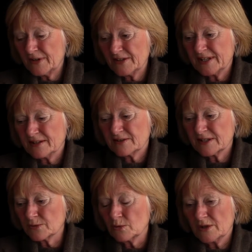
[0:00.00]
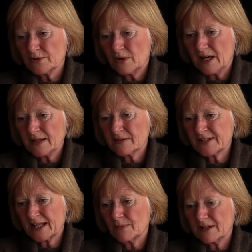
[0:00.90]
first sentence is always all right, and
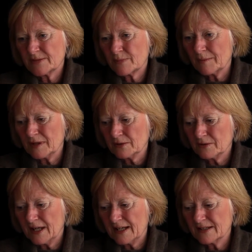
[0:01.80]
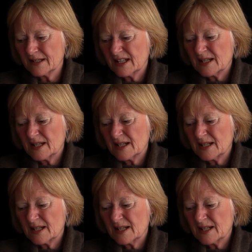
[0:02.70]
the second one is probably all right.